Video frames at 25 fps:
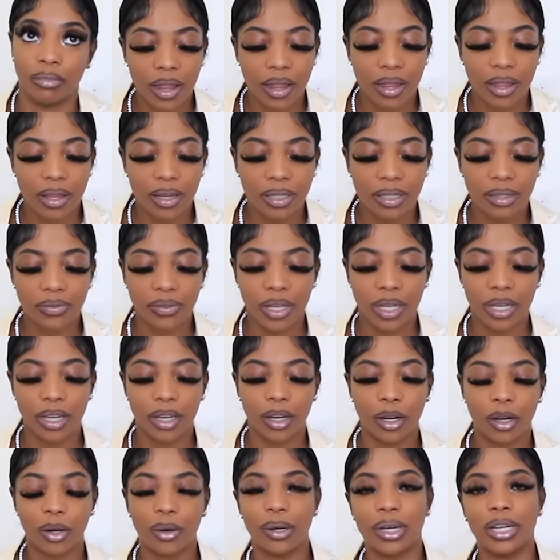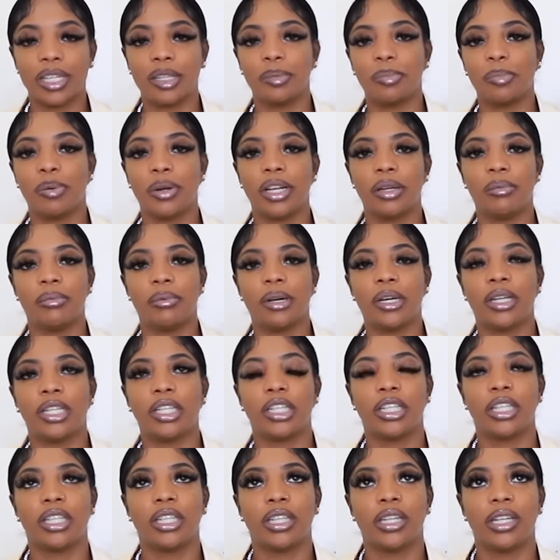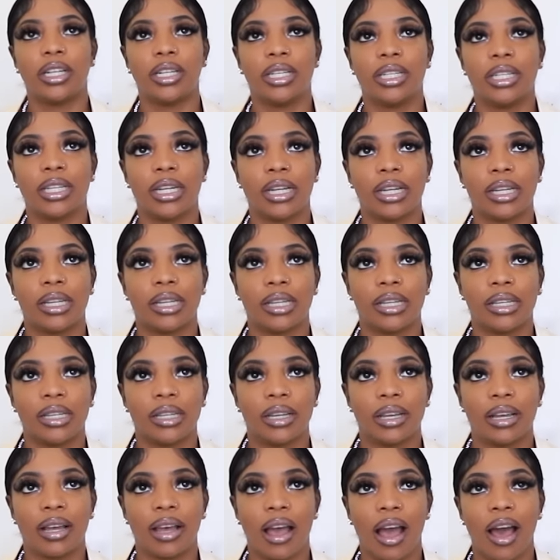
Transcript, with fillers: This video is pretty much just,